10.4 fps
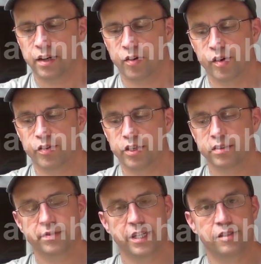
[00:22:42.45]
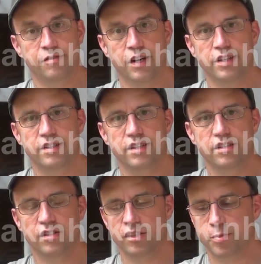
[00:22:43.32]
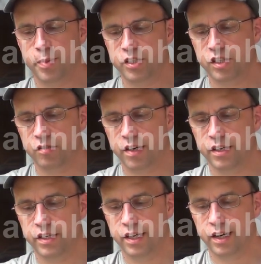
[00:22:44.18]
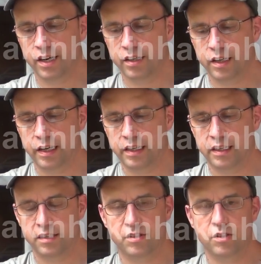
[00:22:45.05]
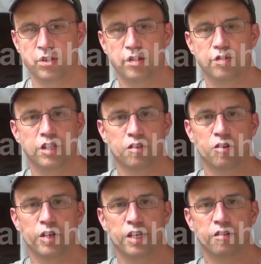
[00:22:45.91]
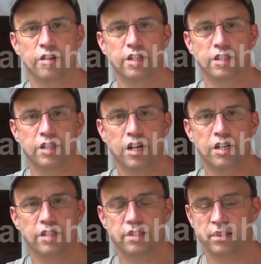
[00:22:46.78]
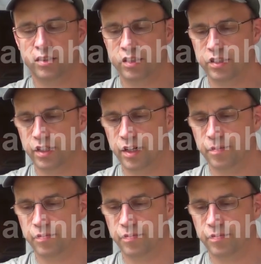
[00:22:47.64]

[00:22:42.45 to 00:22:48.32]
However, that's very seasonal, especially around here. It's no different than growing in a regular garden or